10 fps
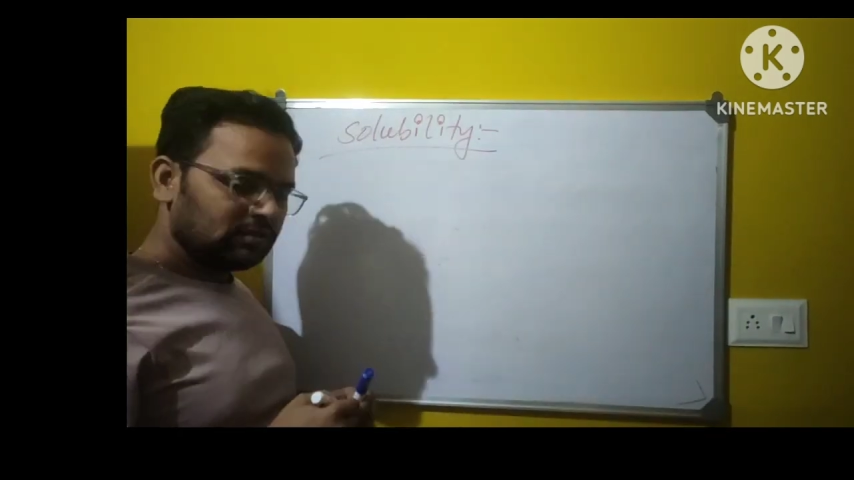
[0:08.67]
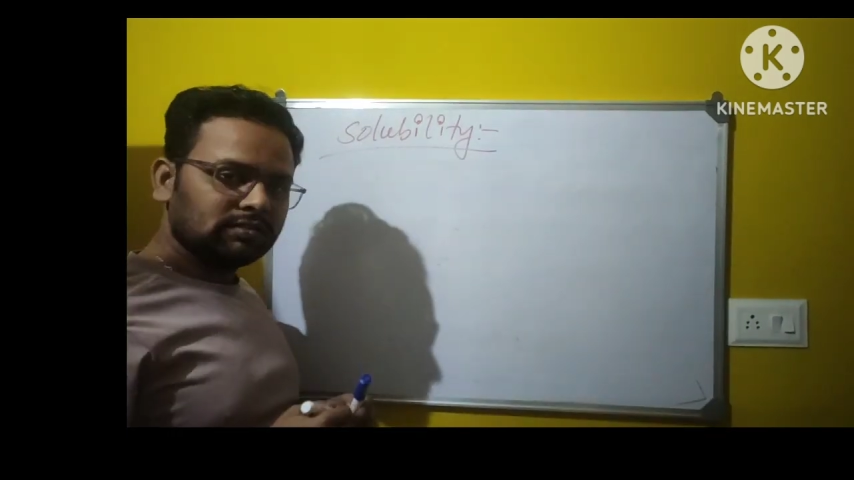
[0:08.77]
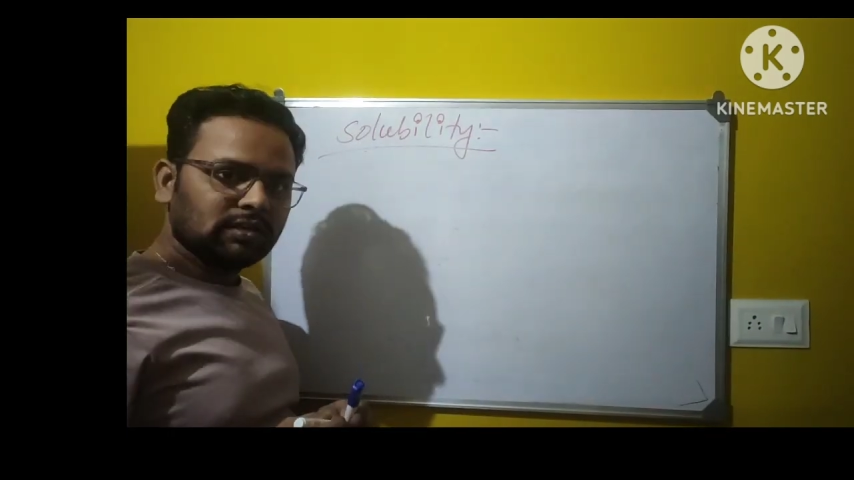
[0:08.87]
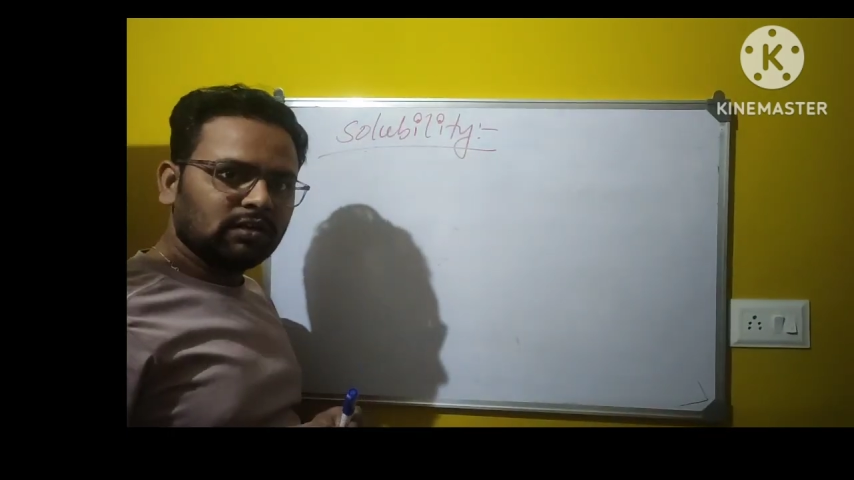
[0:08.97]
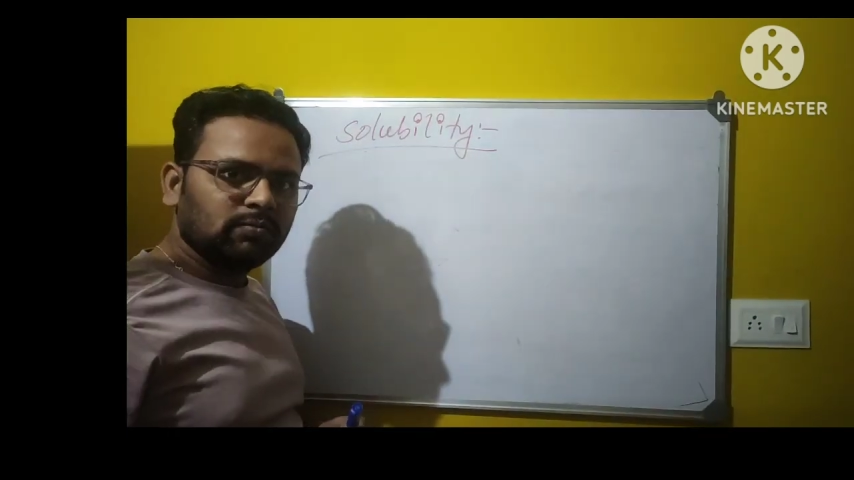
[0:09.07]

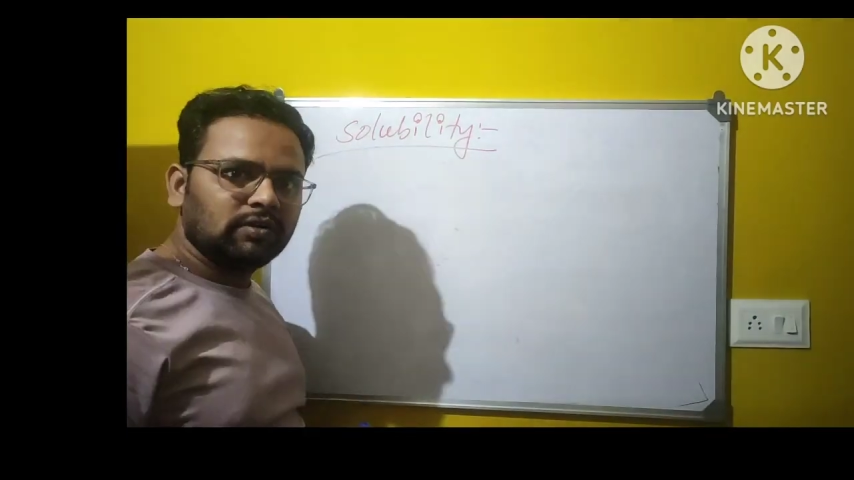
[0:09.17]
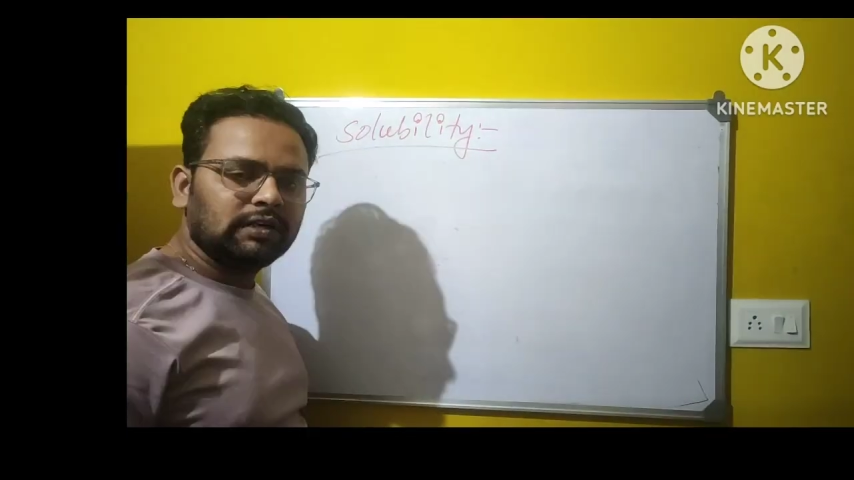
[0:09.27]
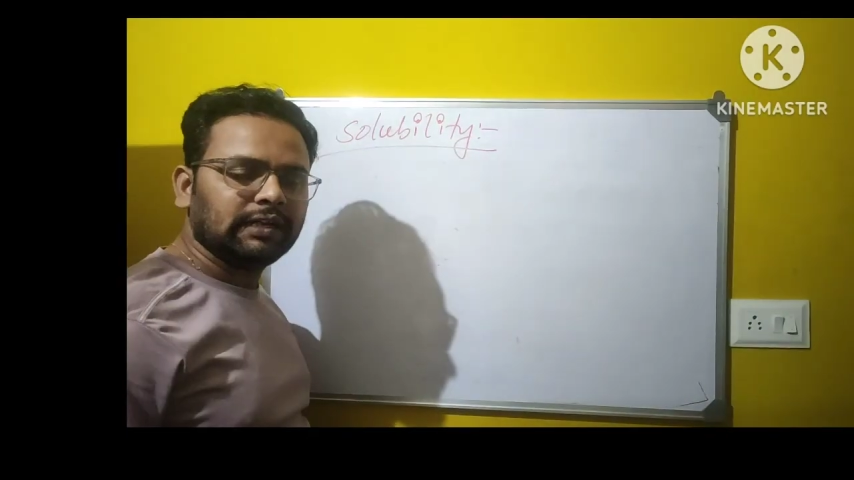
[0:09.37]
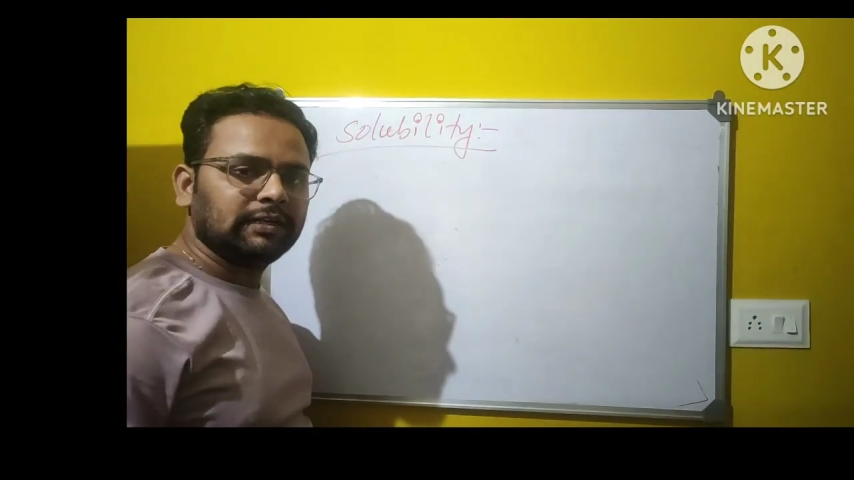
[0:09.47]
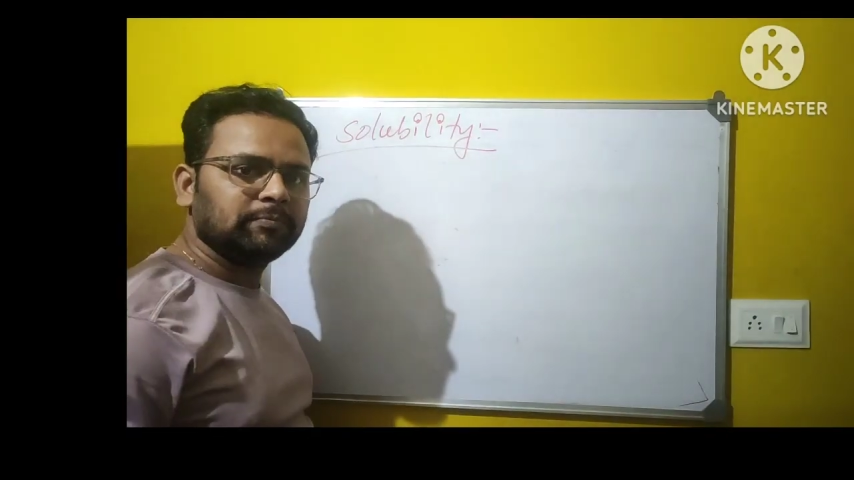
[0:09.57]

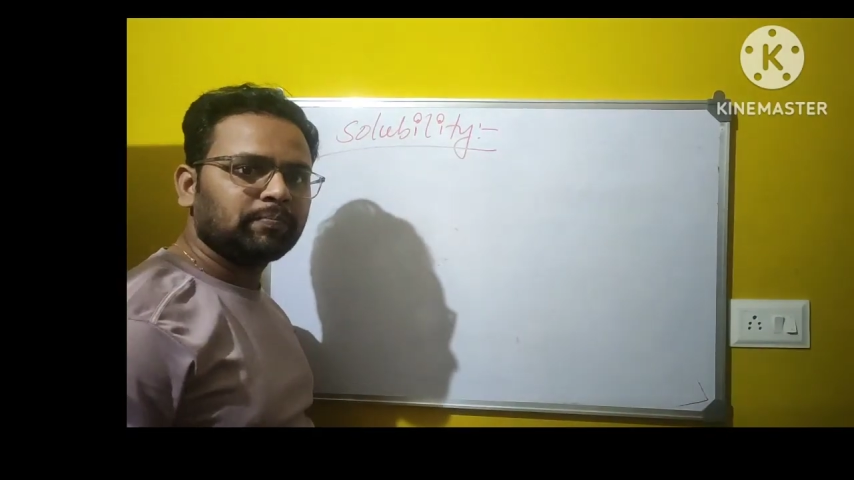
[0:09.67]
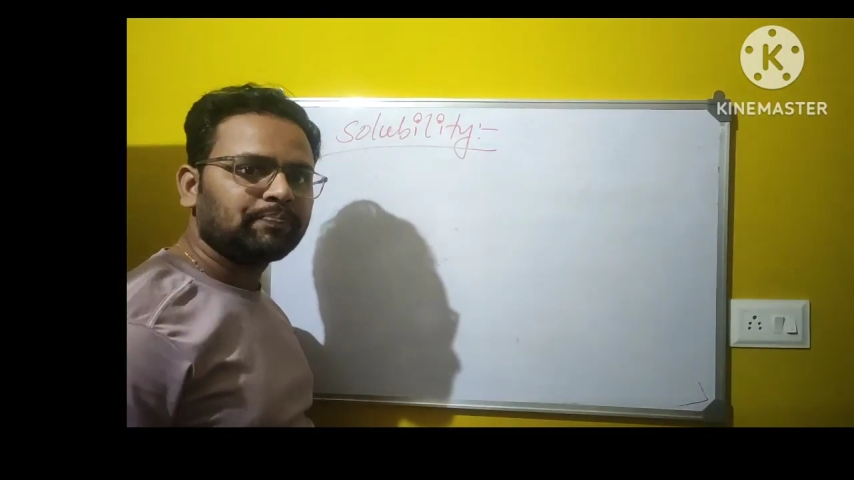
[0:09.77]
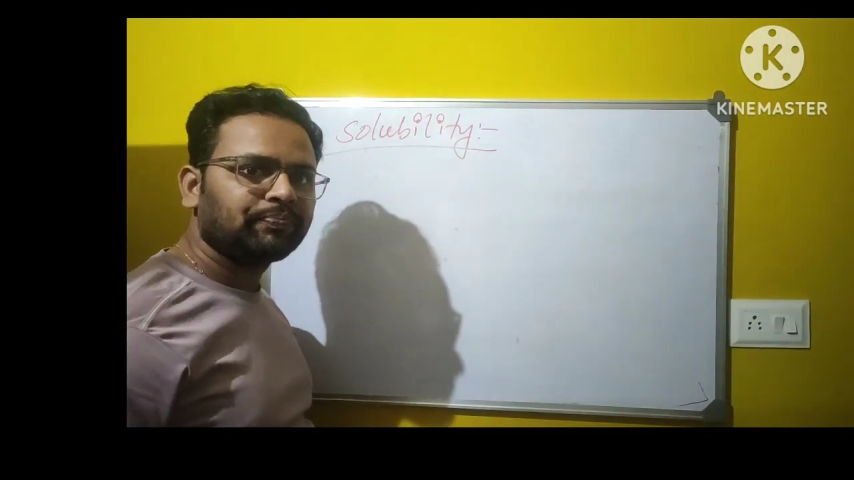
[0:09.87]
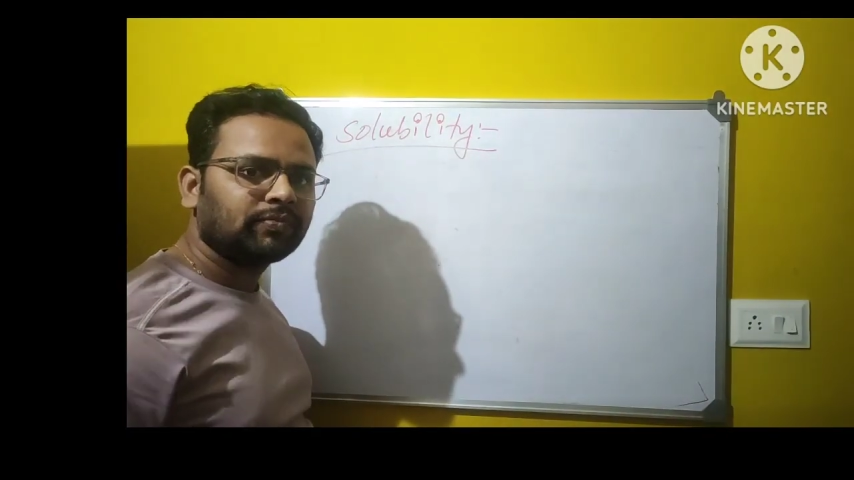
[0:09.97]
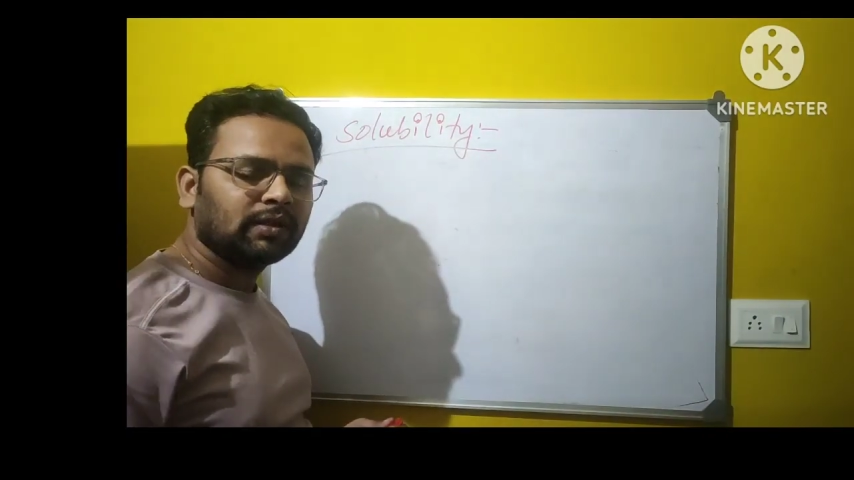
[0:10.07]
Solubility
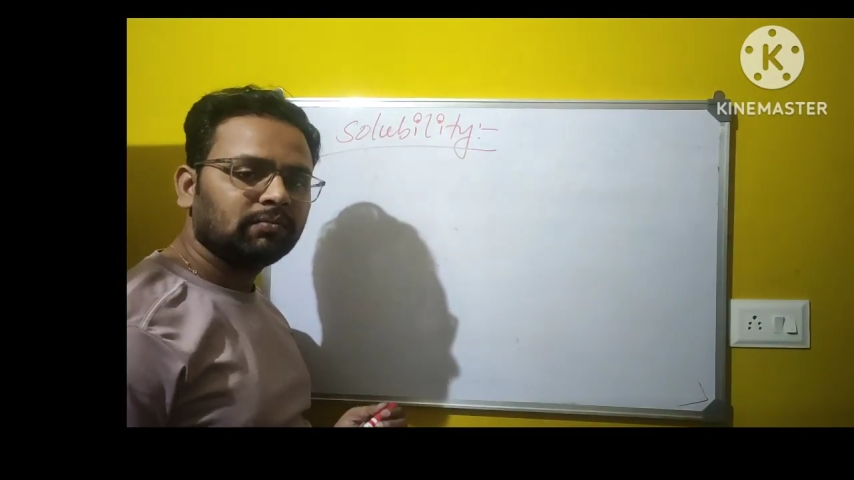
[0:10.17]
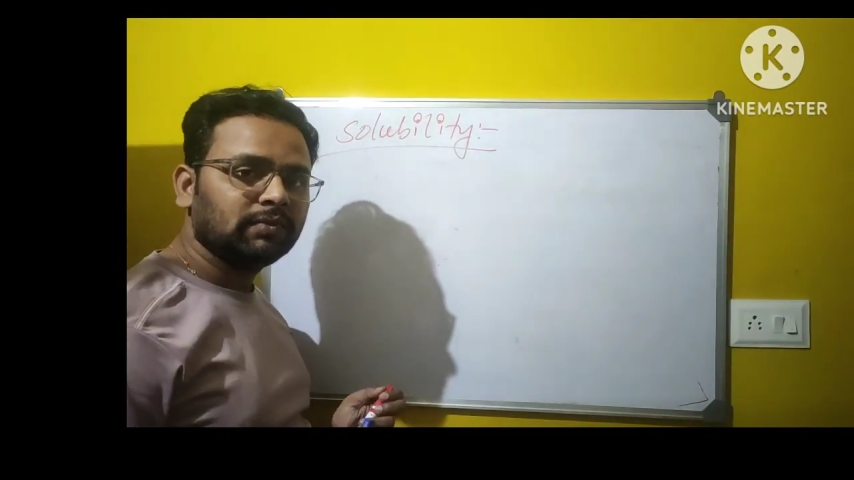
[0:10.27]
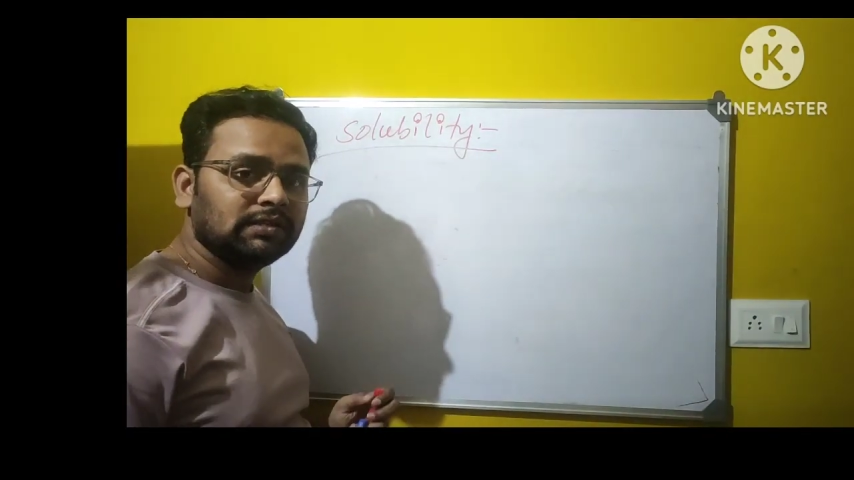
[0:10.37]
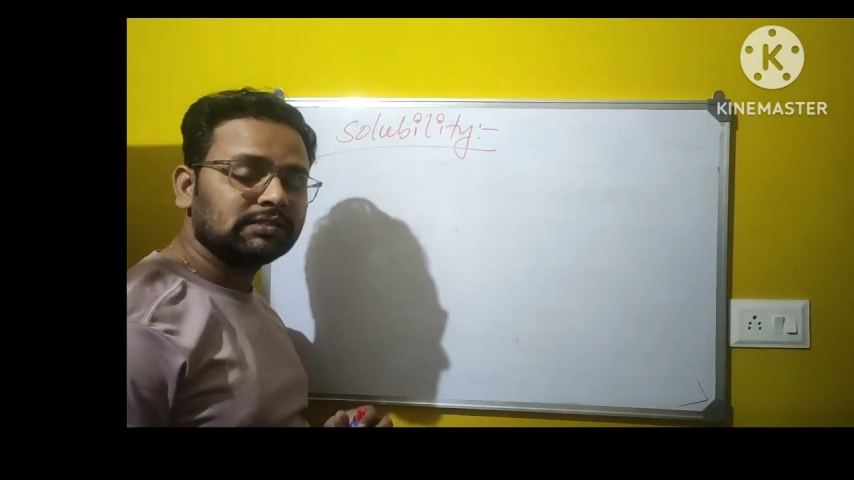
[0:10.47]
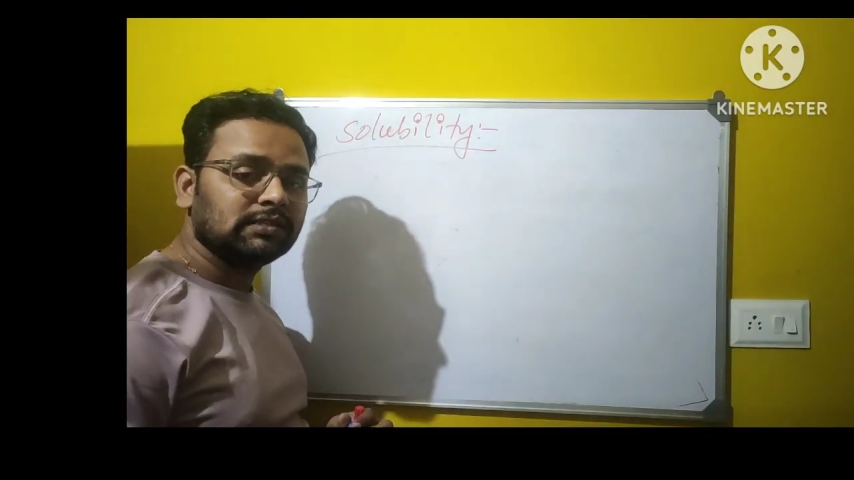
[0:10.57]

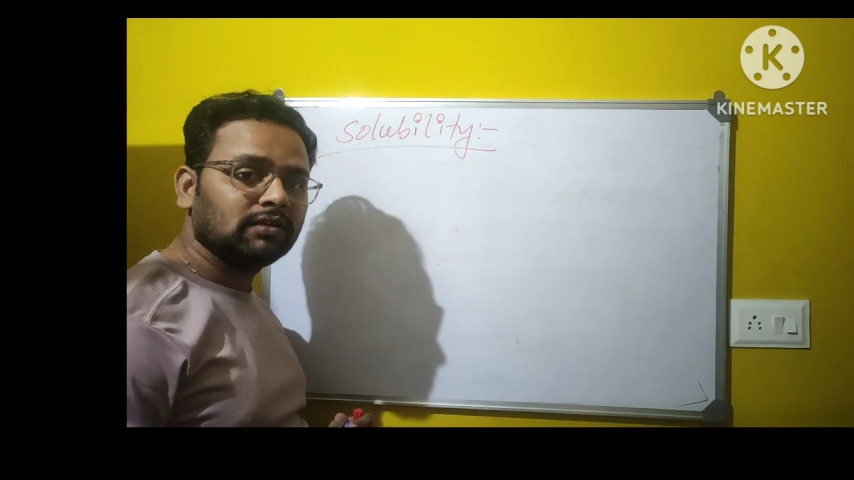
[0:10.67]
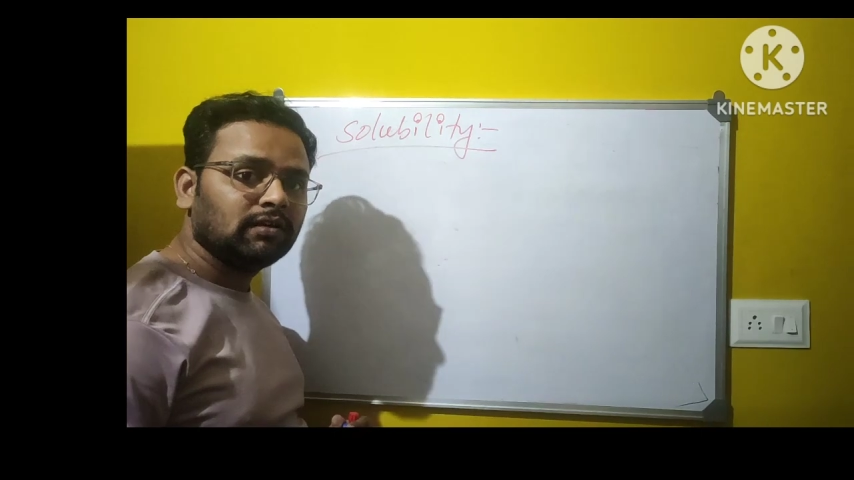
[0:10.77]
means